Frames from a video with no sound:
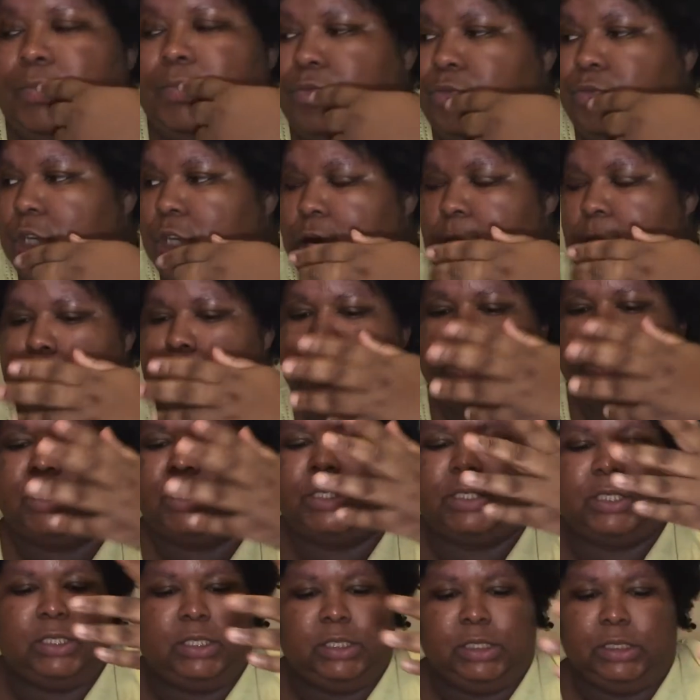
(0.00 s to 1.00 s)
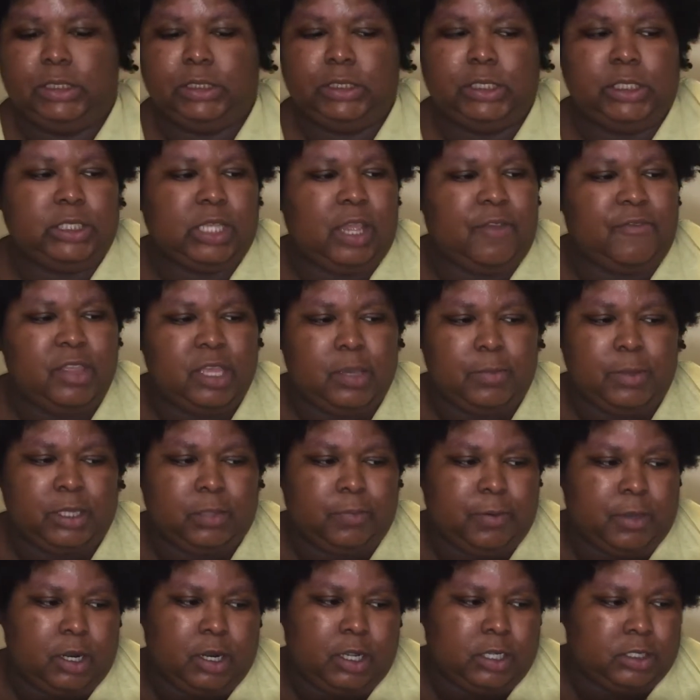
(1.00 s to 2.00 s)
chicken broth, the seasonings, everything but the
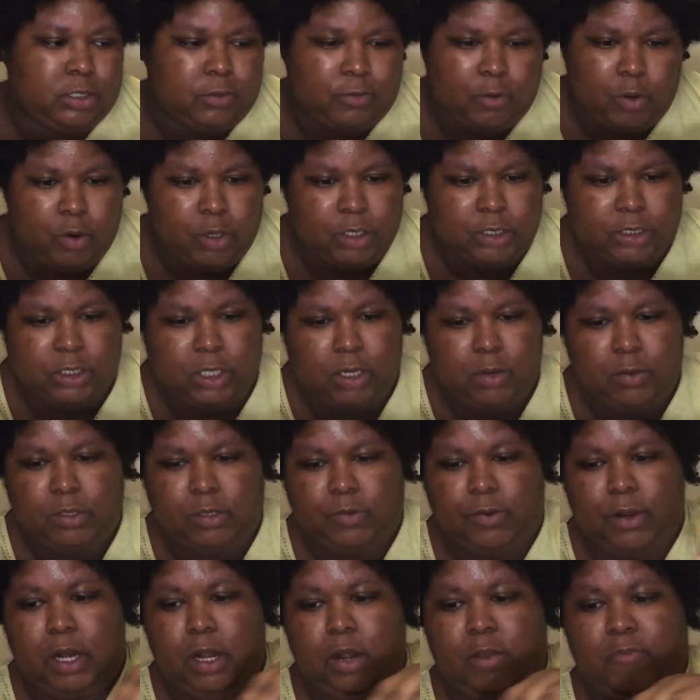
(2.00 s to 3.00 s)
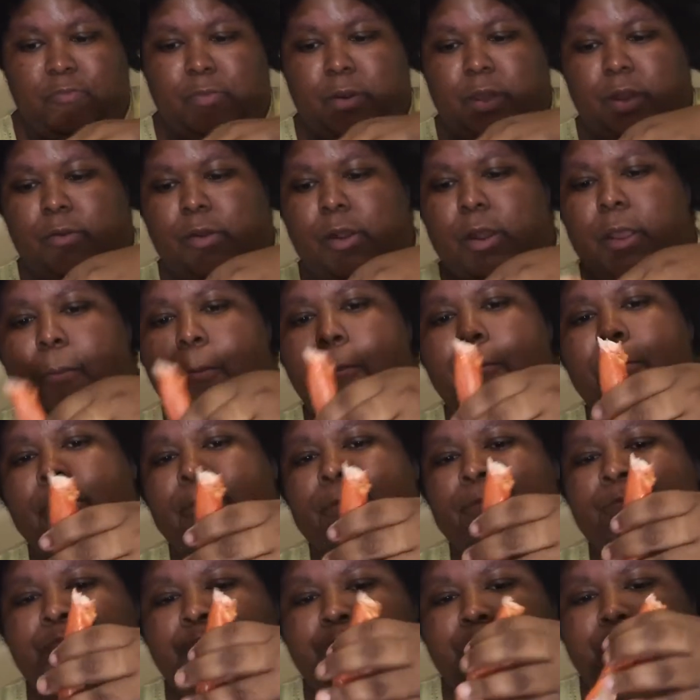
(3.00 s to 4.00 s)
butter, because of course it was already enough butter in it.
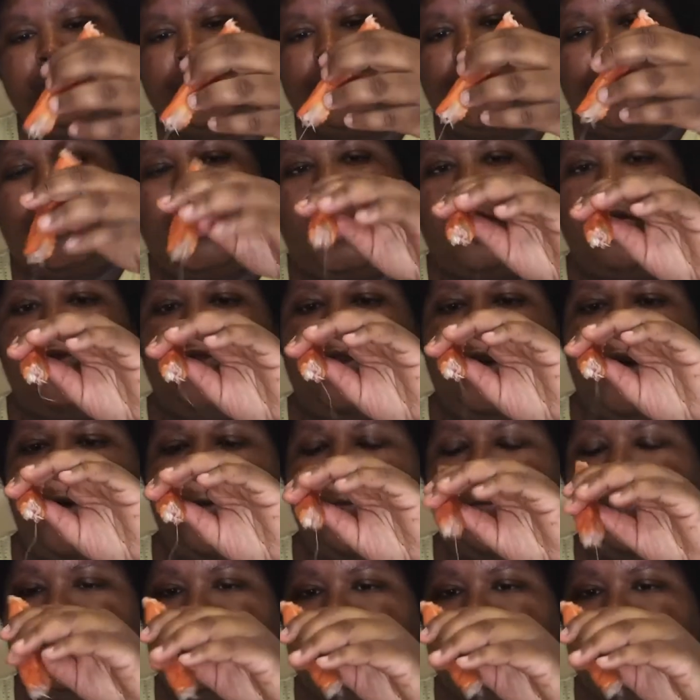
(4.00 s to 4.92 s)
So